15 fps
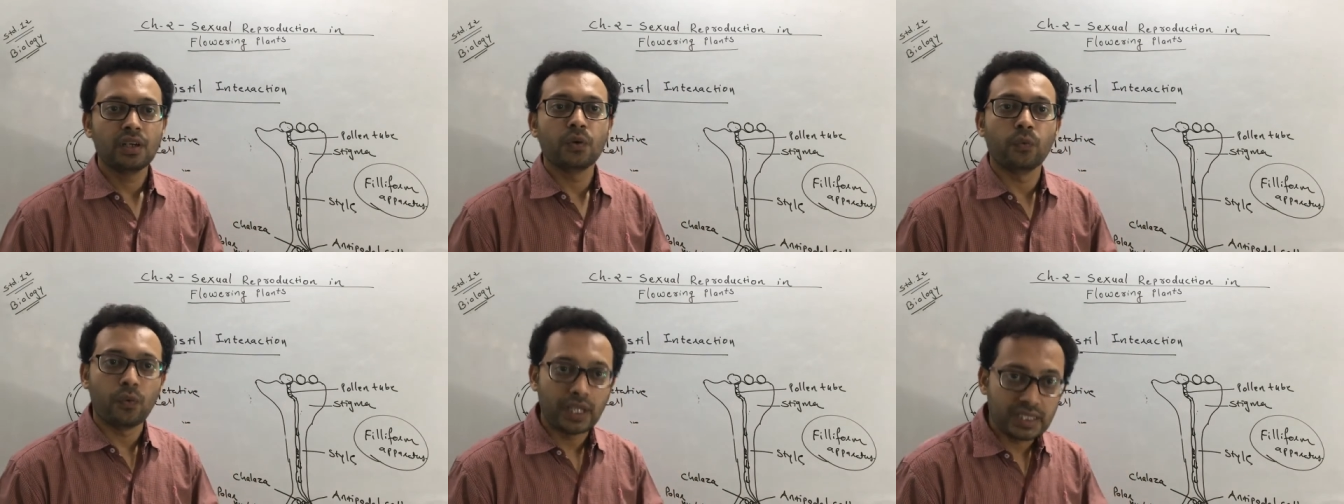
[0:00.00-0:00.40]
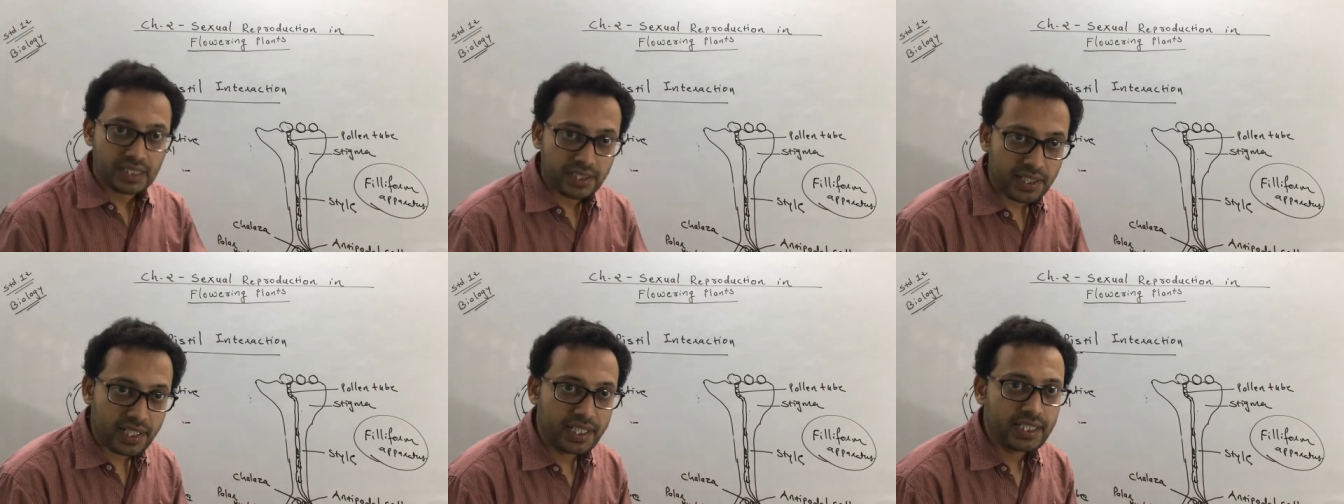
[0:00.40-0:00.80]

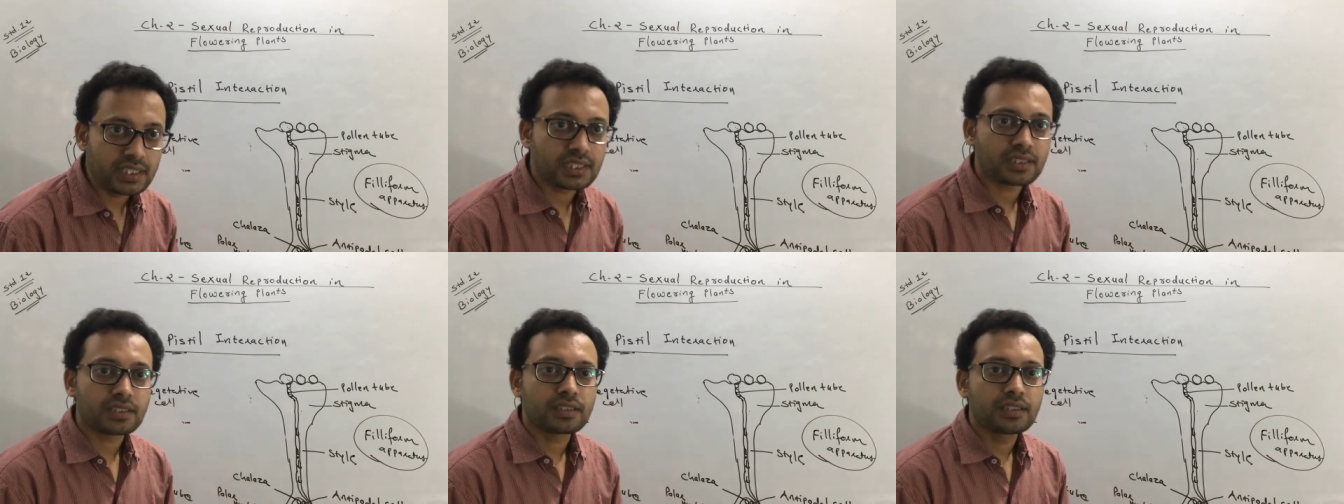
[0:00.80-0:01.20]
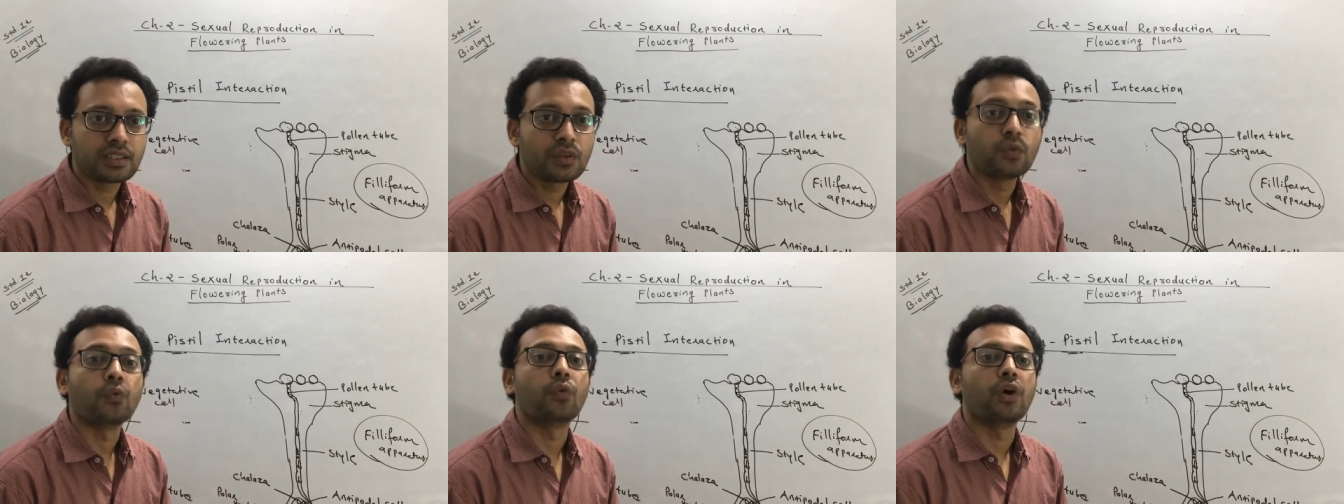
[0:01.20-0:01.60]
Once released,
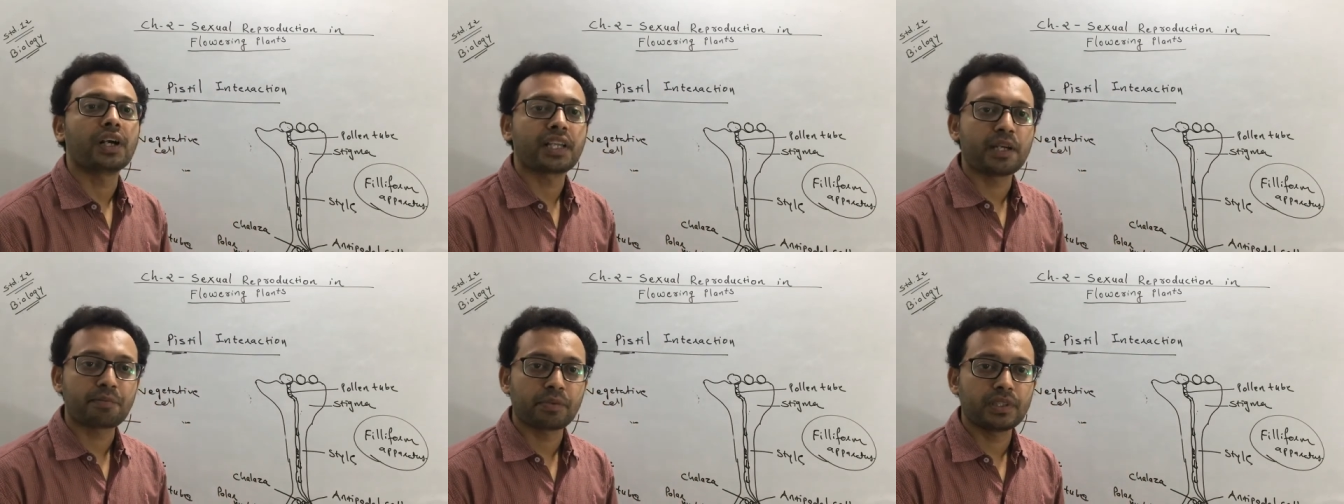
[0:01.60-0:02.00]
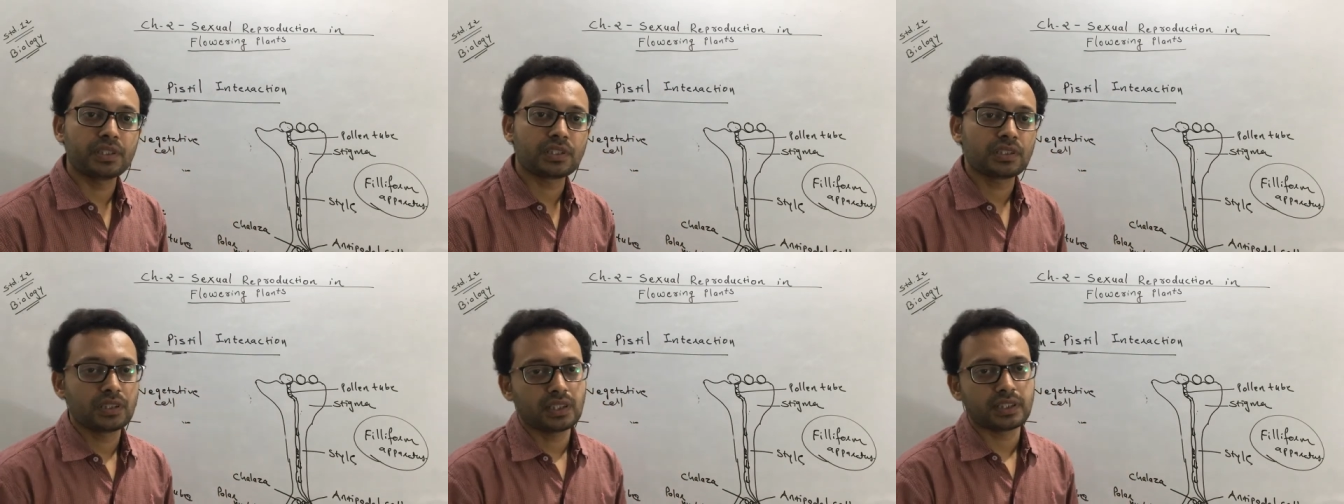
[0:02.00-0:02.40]
what
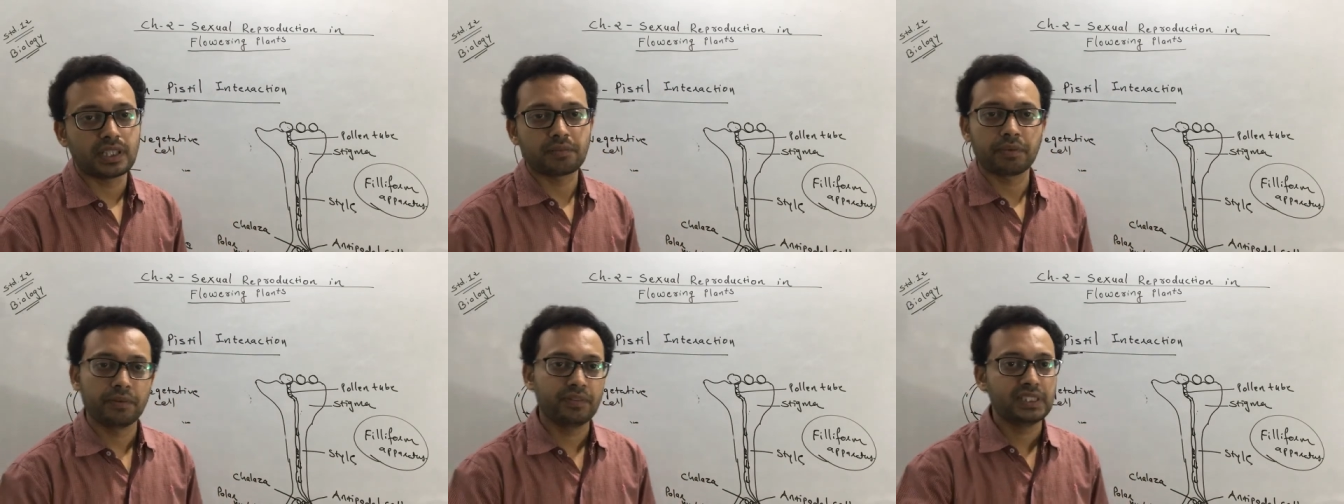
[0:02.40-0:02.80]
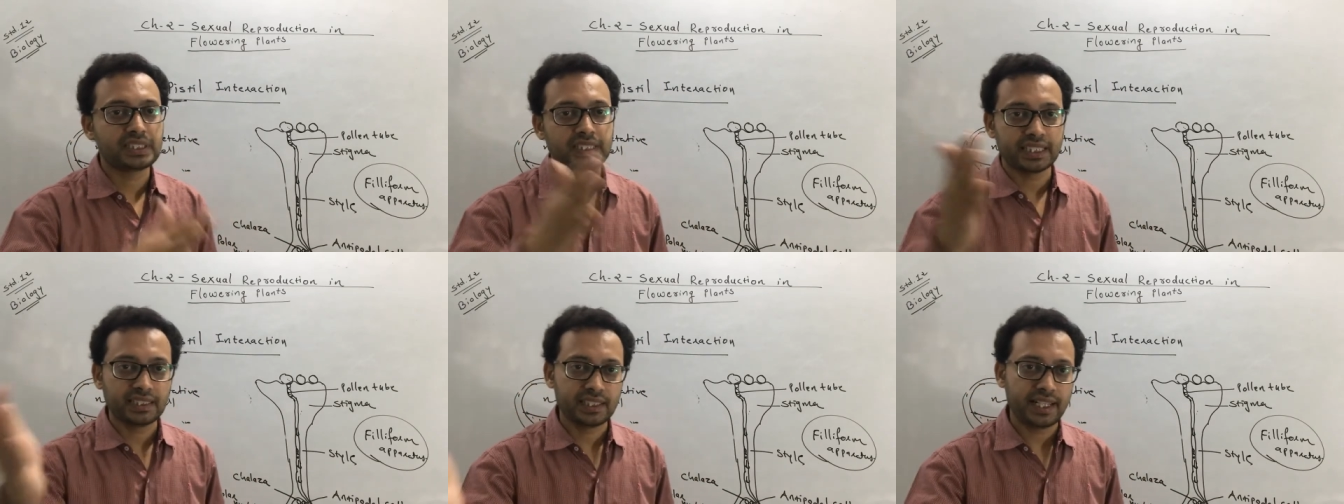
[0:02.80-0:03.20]
happens, that we will
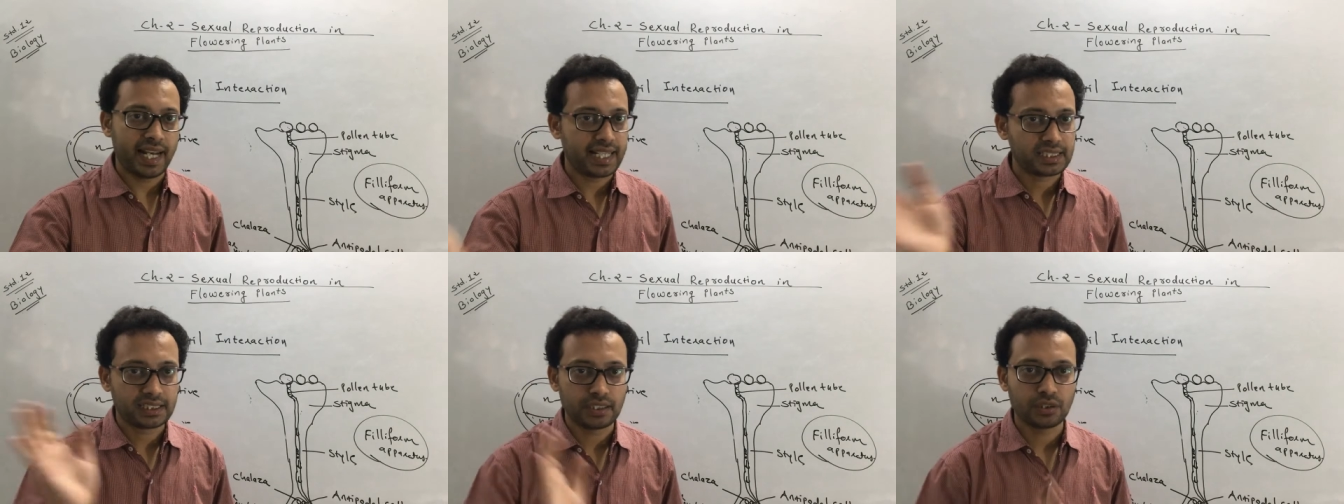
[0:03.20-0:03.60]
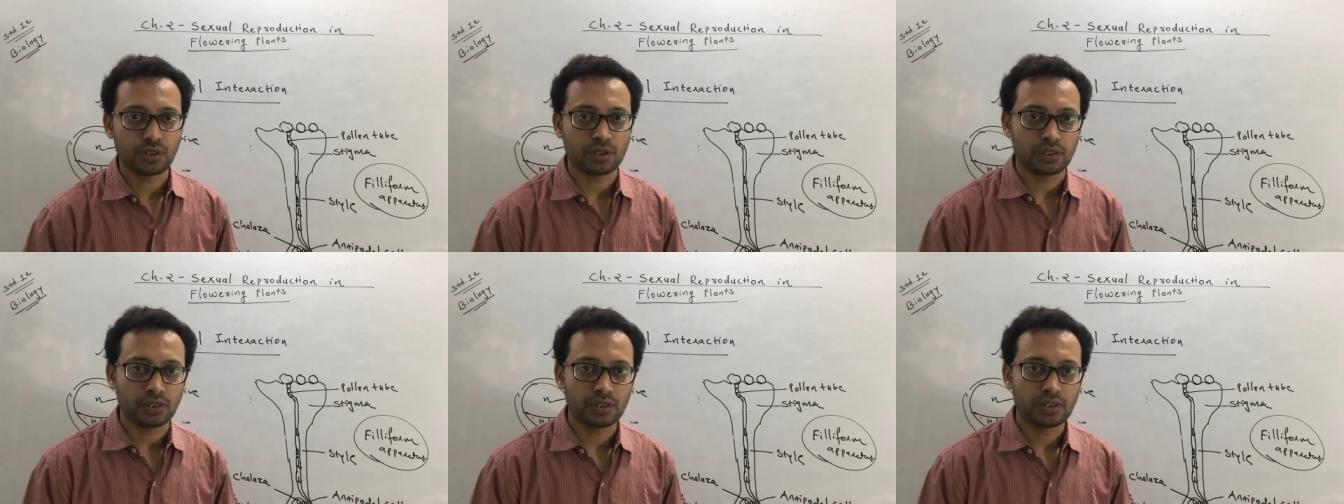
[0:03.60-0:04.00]
see in the next
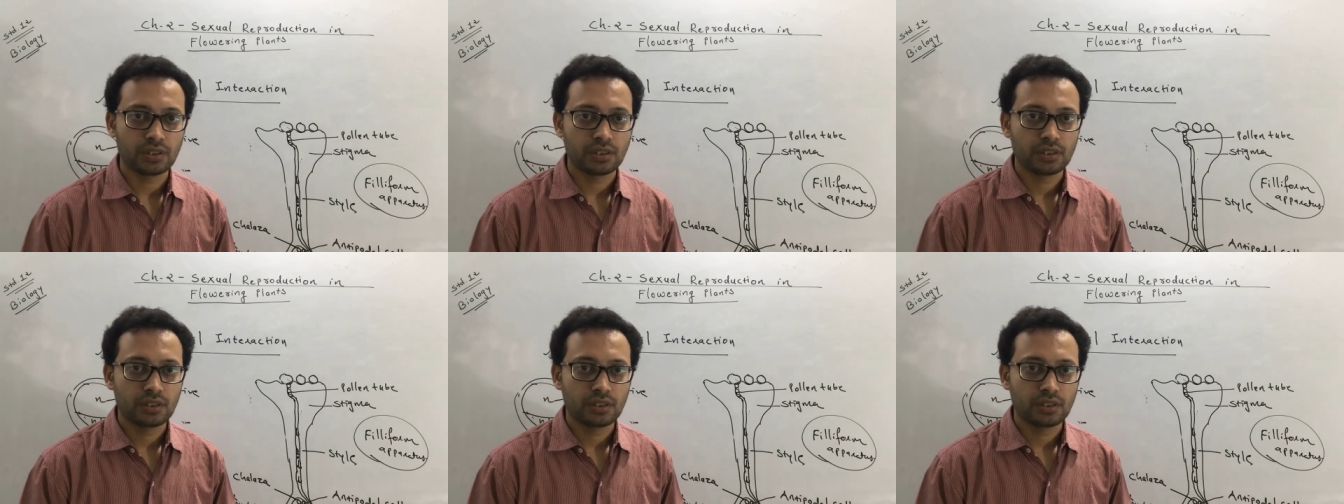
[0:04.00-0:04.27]
session.